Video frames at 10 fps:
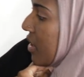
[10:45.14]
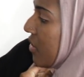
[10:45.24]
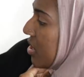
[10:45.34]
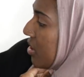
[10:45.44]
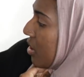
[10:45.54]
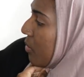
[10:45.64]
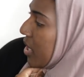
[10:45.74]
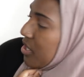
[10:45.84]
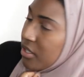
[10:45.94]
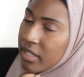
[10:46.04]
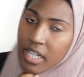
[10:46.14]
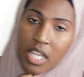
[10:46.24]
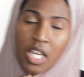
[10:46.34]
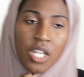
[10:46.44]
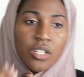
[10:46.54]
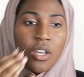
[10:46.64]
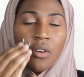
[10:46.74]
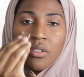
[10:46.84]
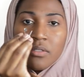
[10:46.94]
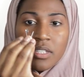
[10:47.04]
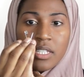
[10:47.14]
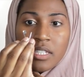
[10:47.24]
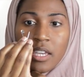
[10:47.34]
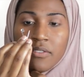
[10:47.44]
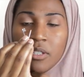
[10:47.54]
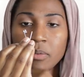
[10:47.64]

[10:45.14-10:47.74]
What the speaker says: this is a good way to do it. Don't use these safety